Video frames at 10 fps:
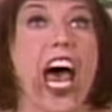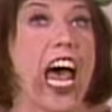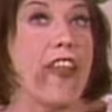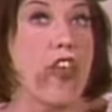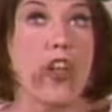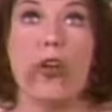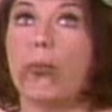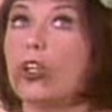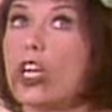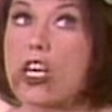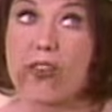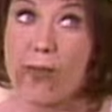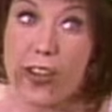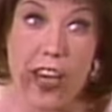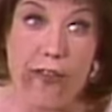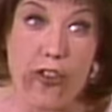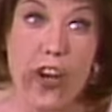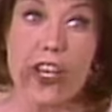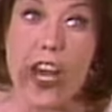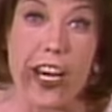and then the policeman gives
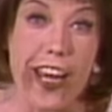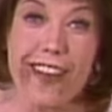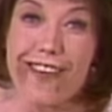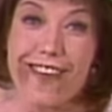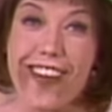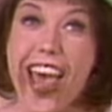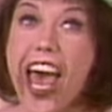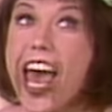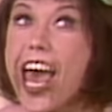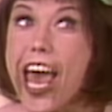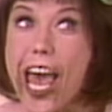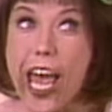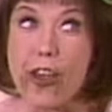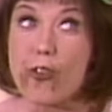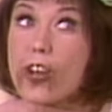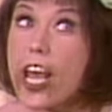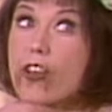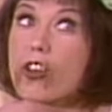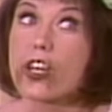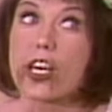you a ticket, and you
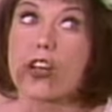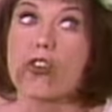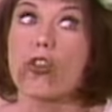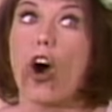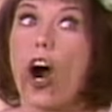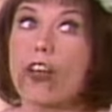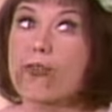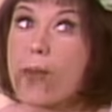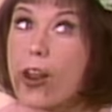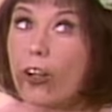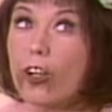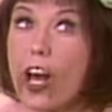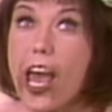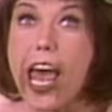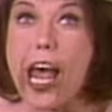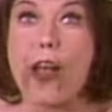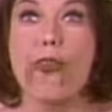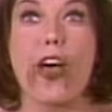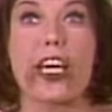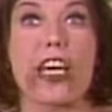take the ticket to the hospital,
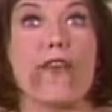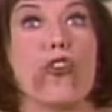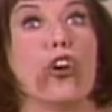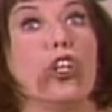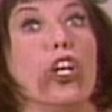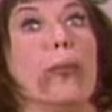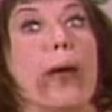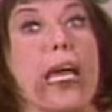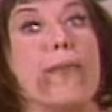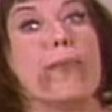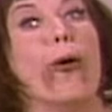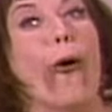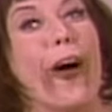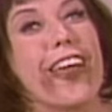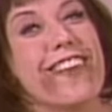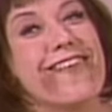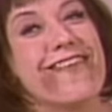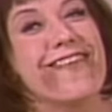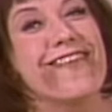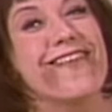and they give you a little baby boy.
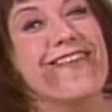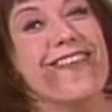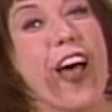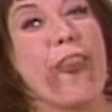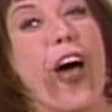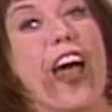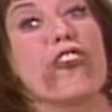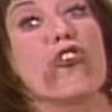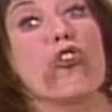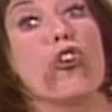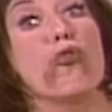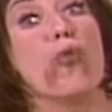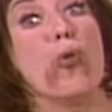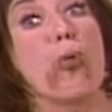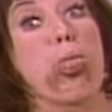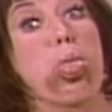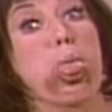And that's the truth.